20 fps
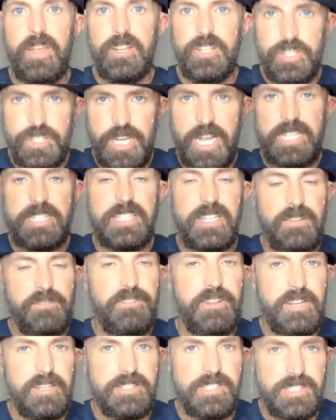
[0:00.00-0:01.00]
Justin
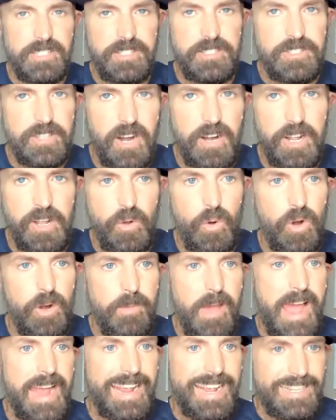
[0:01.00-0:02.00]
Fields is a starting
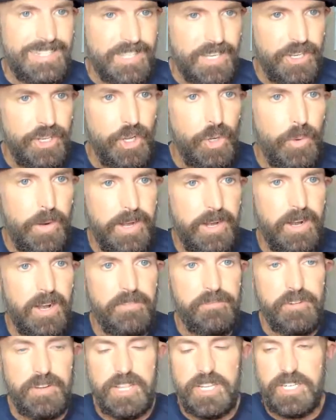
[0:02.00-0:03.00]
quarterback. It's a new
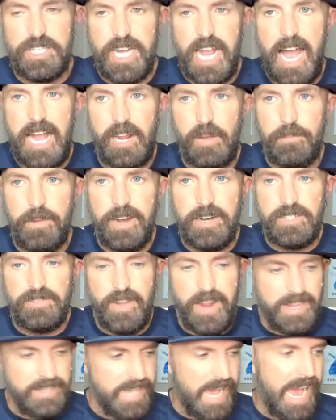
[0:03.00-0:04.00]
era for the Chicago Bears
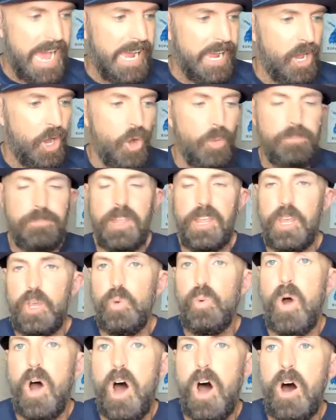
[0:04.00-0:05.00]
fans. I hope that
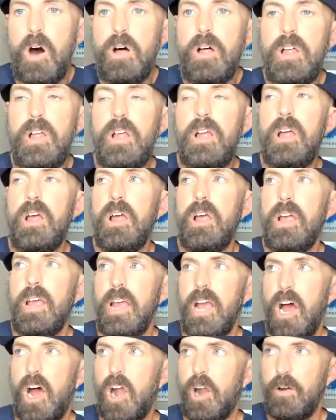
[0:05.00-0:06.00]
you all
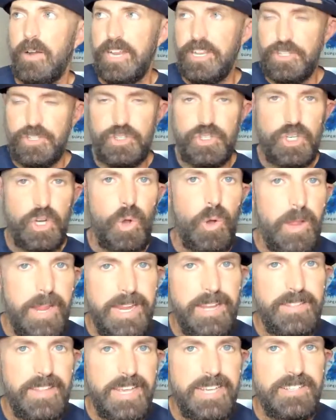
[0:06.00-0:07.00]
are
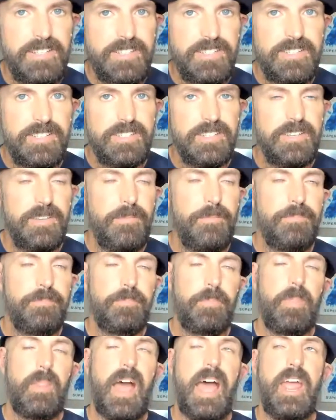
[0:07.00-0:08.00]
enjoying this.
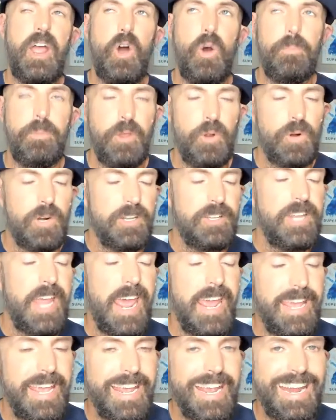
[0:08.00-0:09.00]
I hope you are
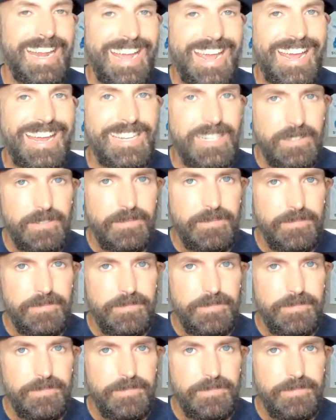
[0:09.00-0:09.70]
taking it in